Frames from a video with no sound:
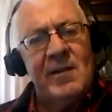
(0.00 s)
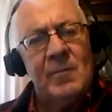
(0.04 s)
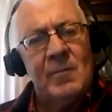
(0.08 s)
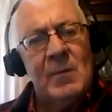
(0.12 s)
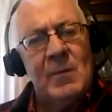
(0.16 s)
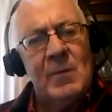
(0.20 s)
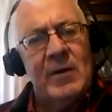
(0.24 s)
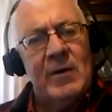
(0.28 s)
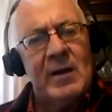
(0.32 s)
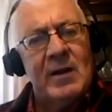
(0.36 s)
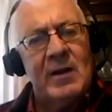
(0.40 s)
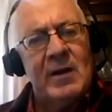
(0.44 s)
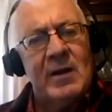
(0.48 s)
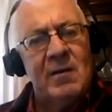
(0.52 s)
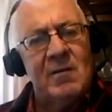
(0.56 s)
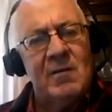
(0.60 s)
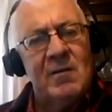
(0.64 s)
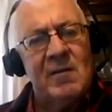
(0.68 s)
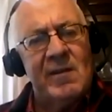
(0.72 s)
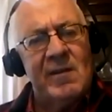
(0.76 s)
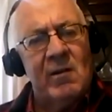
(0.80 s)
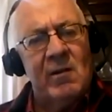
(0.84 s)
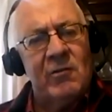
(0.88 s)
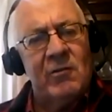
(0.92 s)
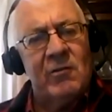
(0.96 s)

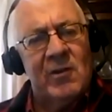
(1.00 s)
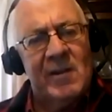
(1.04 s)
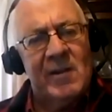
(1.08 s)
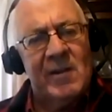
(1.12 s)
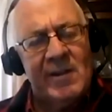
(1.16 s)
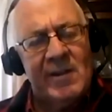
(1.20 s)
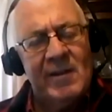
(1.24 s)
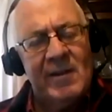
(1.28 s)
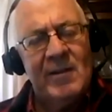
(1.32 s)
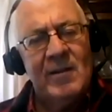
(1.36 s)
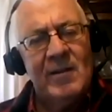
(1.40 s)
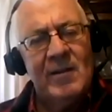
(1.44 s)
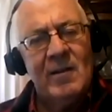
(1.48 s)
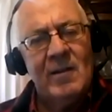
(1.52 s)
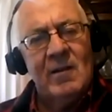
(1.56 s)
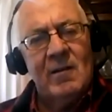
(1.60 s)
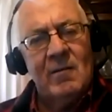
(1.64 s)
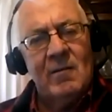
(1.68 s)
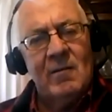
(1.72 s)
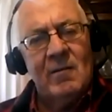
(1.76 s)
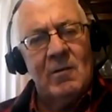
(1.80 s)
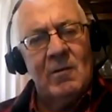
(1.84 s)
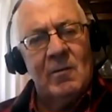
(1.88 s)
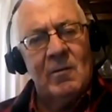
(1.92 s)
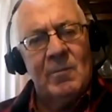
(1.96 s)
American soldiers
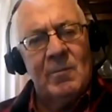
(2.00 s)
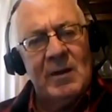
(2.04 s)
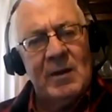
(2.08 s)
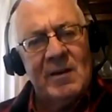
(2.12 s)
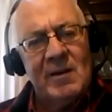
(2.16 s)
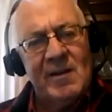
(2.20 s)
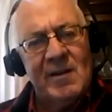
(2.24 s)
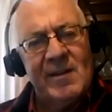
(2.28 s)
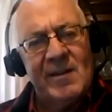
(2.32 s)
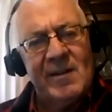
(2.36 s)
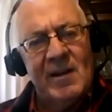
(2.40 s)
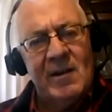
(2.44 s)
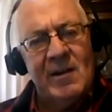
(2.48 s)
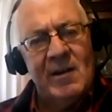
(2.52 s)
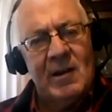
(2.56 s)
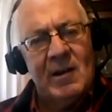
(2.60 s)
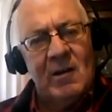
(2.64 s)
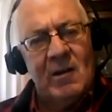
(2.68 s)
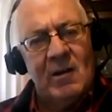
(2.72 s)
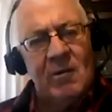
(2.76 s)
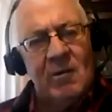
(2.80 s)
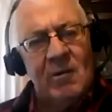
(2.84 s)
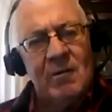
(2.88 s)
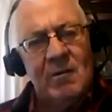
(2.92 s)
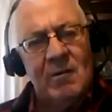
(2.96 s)
will be
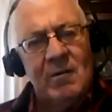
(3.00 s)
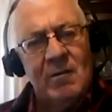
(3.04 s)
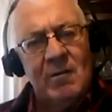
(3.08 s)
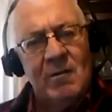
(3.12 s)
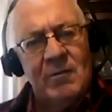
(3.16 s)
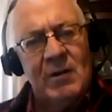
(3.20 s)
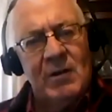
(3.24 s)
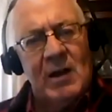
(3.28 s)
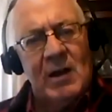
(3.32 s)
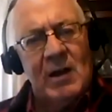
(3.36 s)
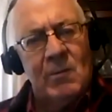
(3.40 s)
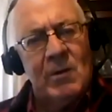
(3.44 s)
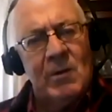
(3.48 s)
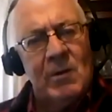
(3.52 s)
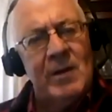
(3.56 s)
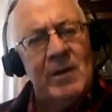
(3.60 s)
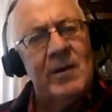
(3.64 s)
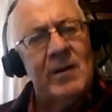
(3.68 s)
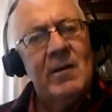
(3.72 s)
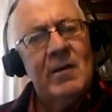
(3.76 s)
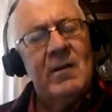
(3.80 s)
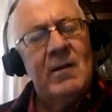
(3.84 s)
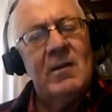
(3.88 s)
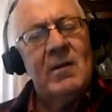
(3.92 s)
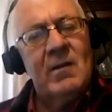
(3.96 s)
descending on Darwin
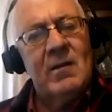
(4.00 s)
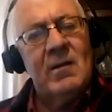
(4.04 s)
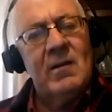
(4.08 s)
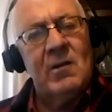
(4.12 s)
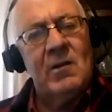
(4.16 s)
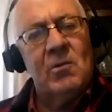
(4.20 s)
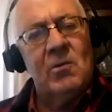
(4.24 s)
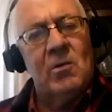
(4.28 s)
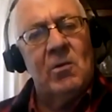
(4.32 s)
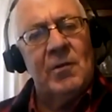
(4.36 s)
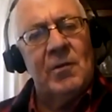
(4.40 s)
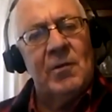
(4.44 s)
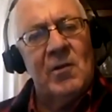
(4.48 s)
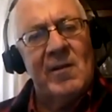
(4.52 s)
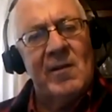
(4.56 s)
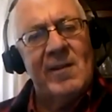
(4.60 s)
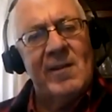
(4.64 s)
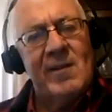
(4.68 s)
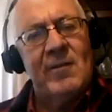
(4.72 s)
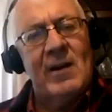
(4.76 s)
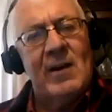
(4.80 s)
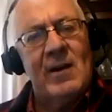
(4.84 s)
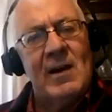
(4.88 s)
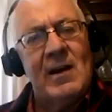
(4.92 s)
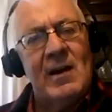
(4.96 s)
in northern
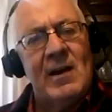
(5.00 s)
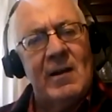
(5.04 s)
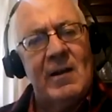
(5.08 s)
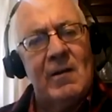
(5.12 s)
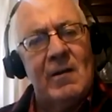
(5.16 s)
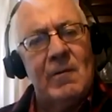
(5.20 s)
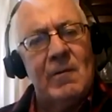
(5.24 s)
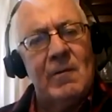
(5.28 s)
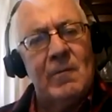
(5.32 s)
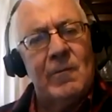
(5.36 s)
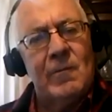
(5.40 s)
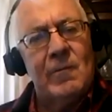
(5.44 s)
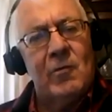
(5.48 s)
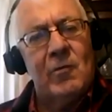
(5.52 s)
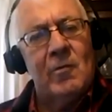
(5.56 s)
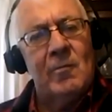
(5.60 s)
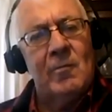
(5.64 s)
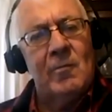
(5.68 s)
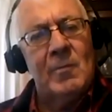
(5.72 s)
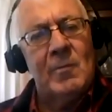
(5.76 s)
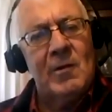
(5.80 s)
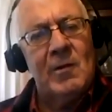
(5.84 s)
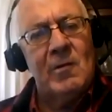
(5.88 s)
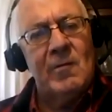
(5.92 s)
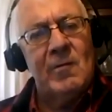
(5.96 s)
Australia for
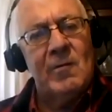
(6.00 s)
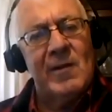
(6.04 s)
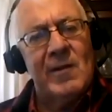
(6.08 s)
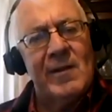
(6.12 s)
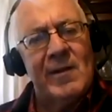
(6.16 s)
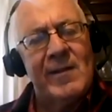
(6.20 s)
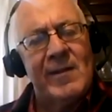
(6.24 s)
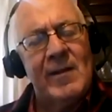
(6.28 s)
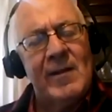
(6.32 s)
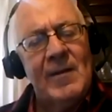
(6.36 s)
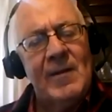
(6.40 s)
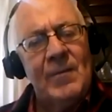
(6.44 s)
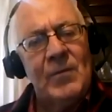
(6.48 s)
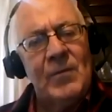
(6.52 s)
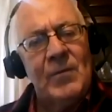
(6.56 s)
manoeuvres.